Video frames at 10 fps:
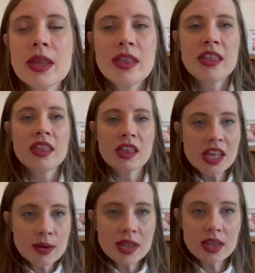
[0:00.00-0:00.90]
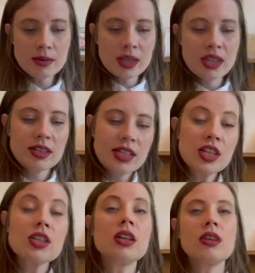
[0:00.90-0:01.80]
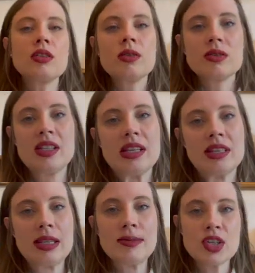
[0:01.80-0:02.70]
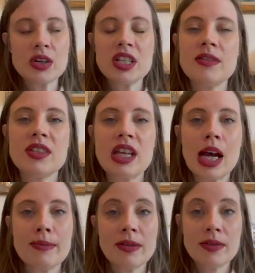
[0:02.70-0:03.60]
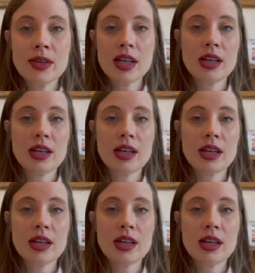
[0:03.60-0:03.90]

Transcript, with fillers: th the thing with with surgical on-calls is the majority of the time, if you,